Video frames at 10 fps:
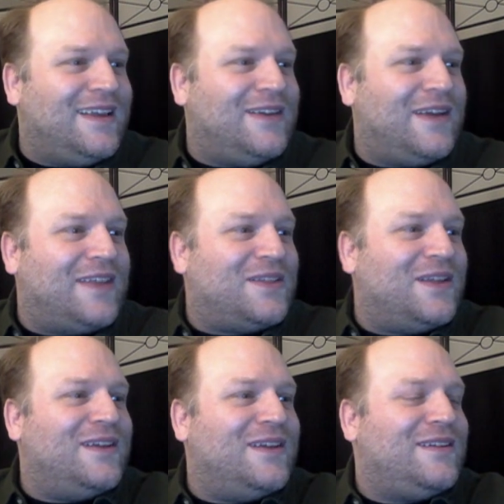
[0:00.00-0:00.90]
you get
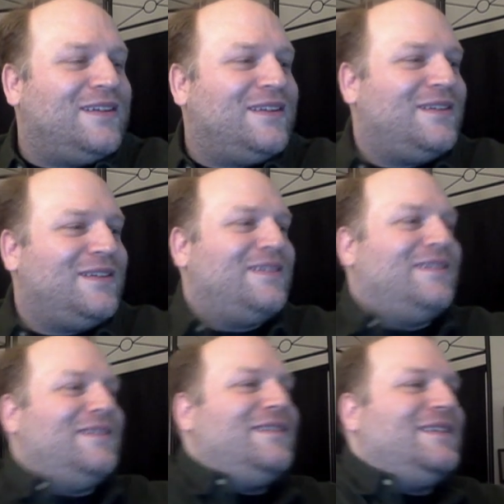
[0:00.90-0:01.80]

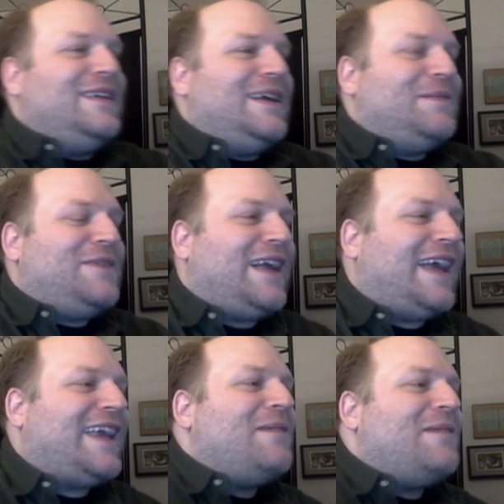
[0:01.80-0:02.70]
I'm
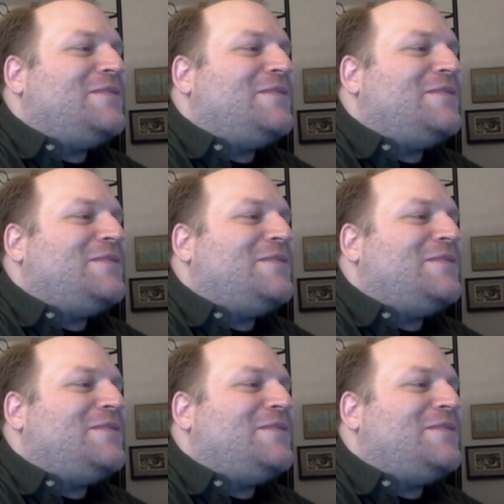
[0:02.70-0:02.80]
trying